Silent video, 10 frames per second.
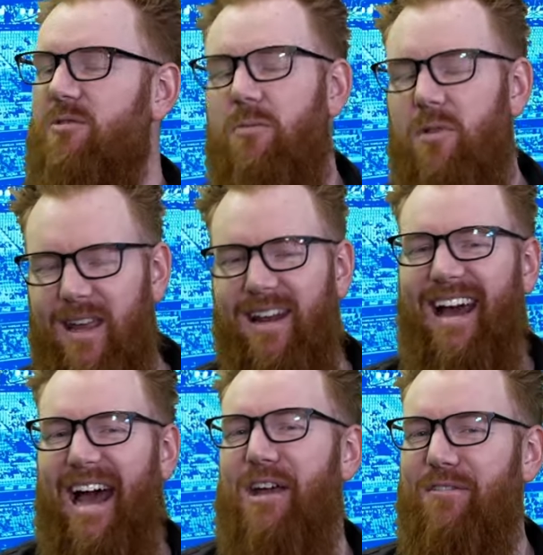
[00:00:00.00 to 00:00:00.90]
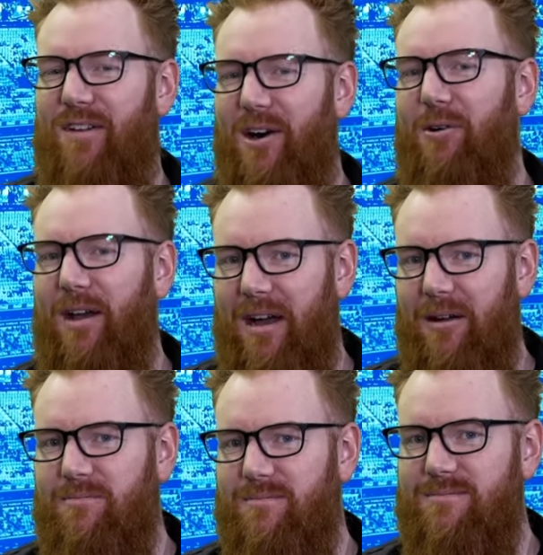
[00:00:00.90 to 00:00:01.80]
in an AFL
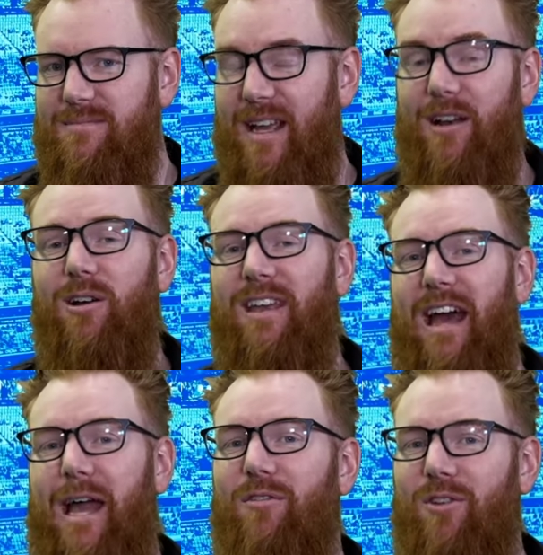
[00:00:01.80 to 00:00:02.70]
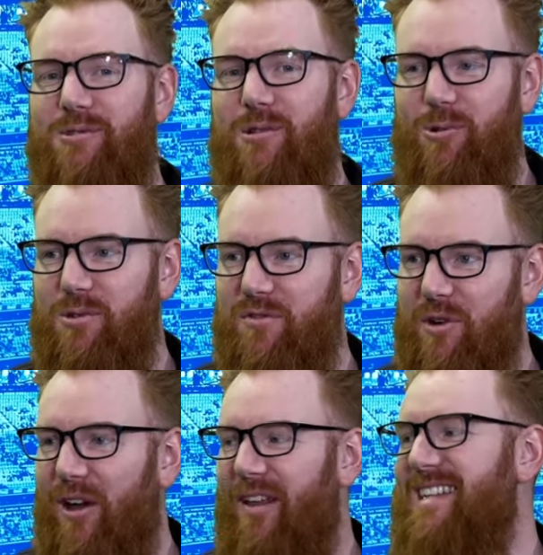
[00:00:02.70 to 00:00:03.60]
game in a game of Aussie rules footy.
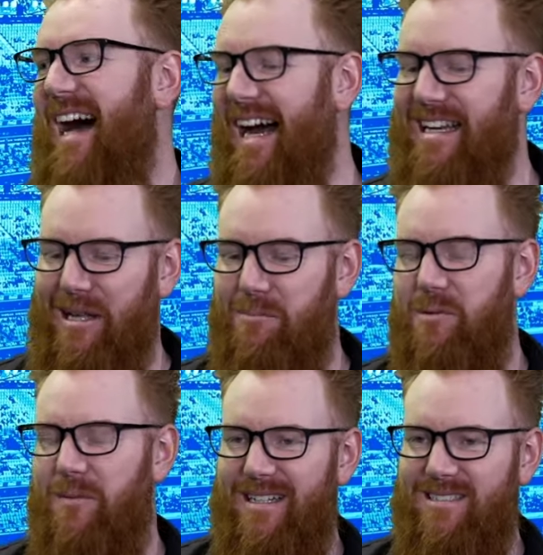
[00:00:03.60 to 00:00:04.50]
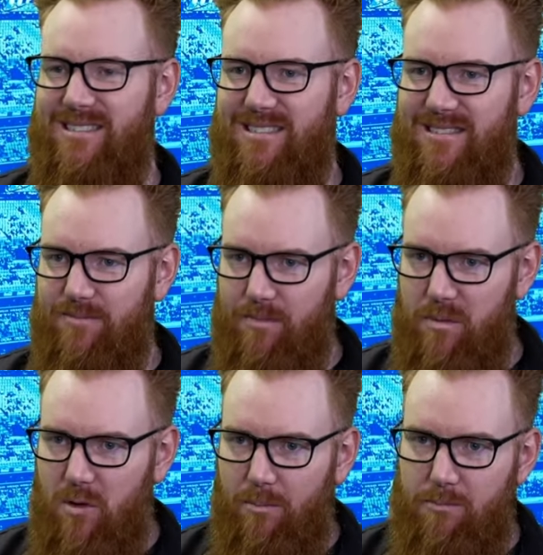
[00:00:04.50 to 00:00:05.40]
I think it's hard to implement
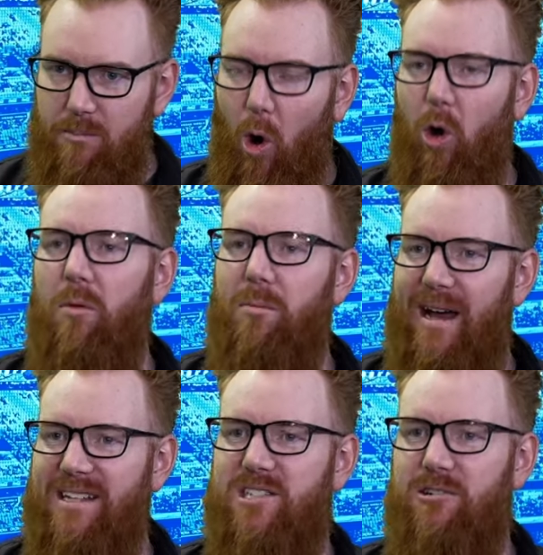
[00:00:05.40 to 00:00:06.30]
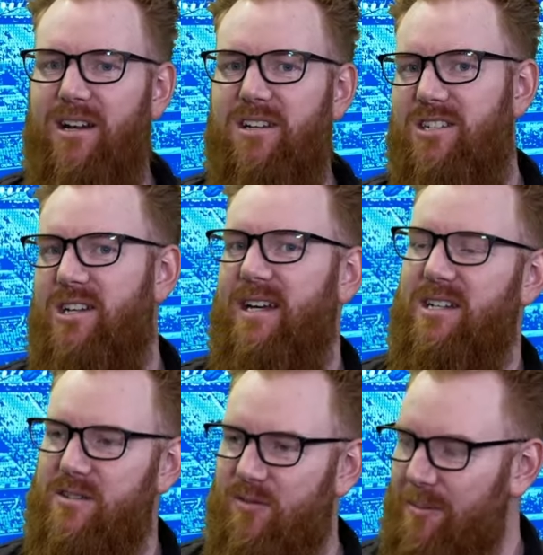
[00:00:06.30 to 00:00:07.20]
on mm, mass strategy
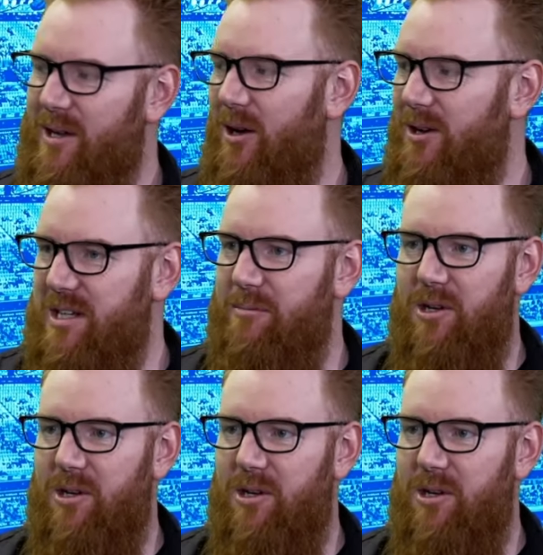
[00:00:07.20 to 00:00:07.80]
changes but from the okay. coaching box,